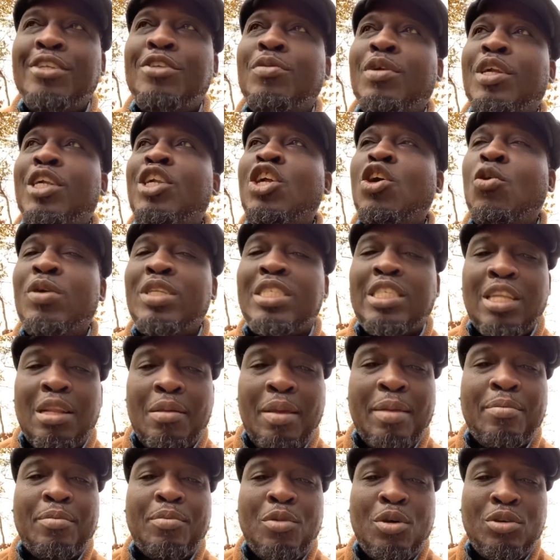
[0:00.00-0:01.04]
You want to know what's going to
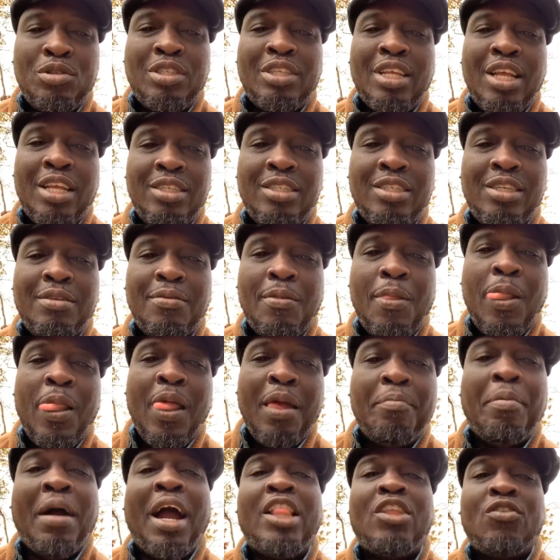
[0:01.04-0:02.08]
make the most sense and
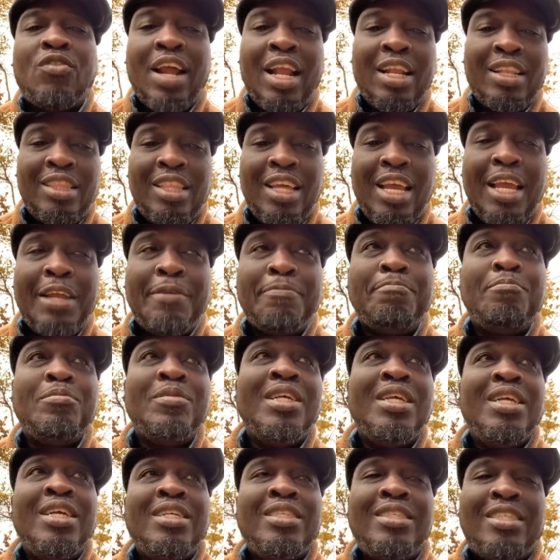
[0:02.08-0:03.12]
buy the right thing
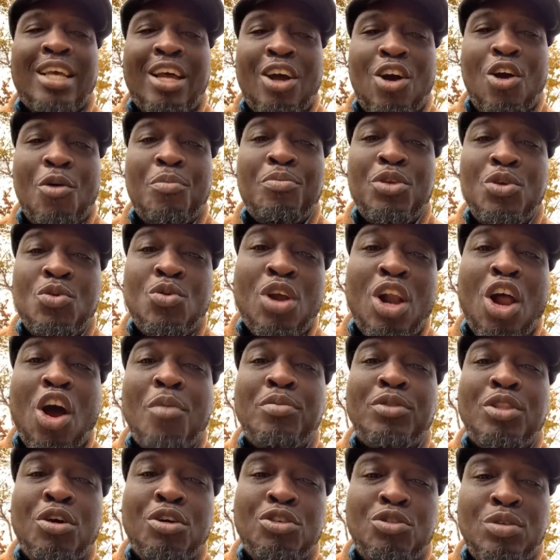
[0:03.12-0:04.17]
to help you or help
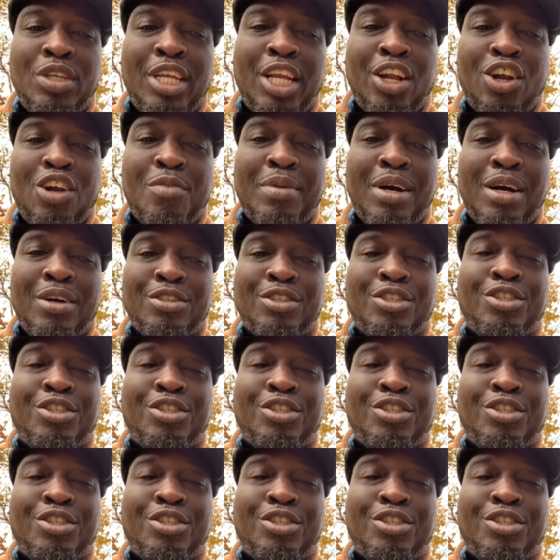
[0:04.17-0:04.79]
those you care about.